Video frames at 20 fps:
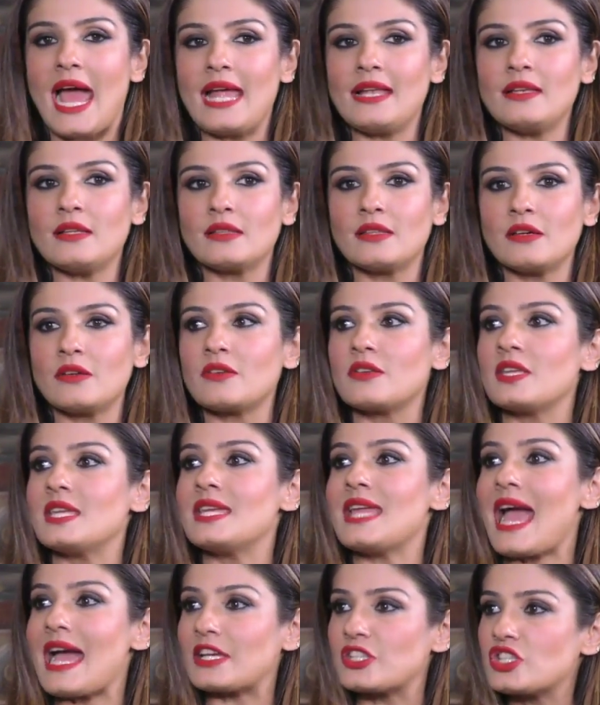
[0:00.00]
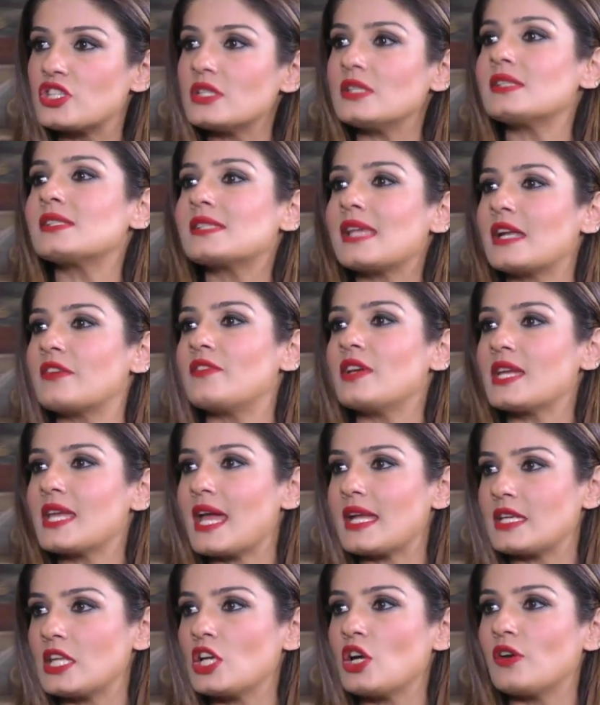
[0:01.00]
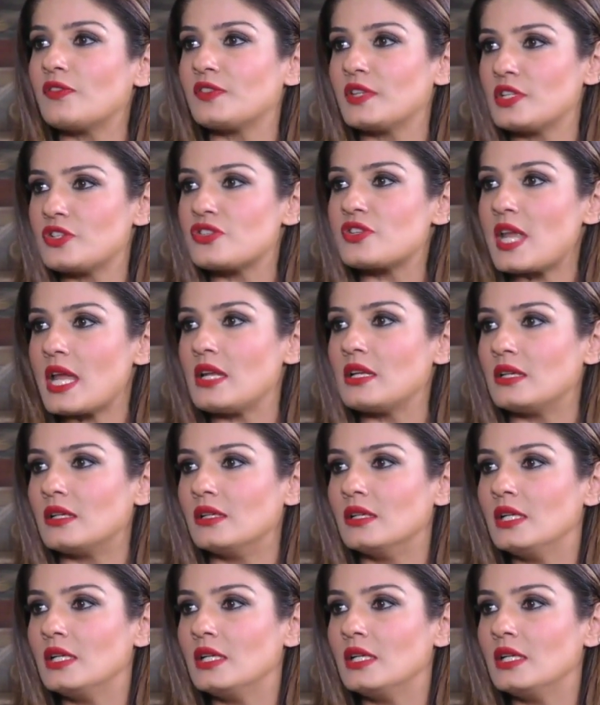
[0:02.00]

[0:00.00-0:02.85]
And the reactions that we're getting off the trailer,